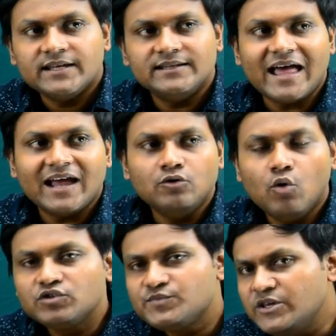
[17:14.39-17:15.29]
that
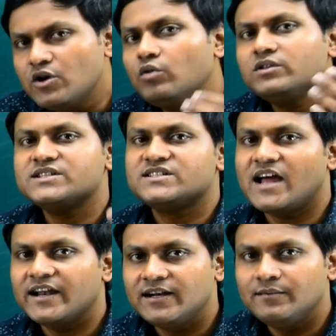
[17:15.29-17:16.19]
goes beyond the
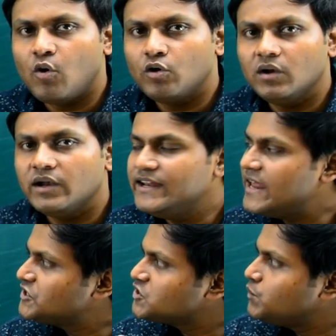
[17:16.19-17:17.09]
standard model
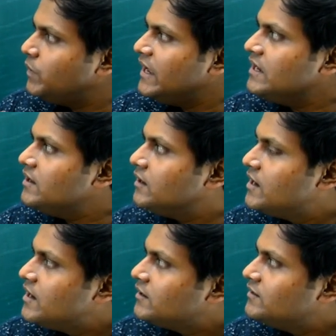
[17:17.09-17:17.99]
in
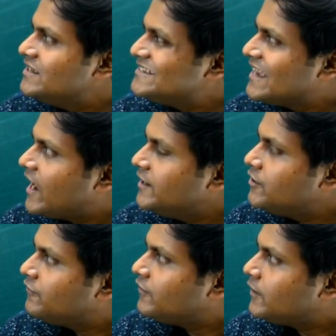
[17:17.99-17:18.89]
explaining this
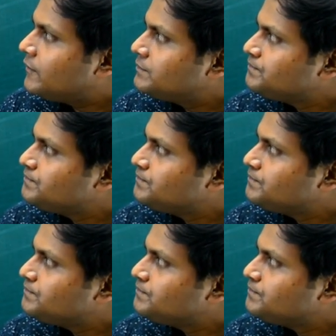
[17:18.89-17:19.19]
kind of a,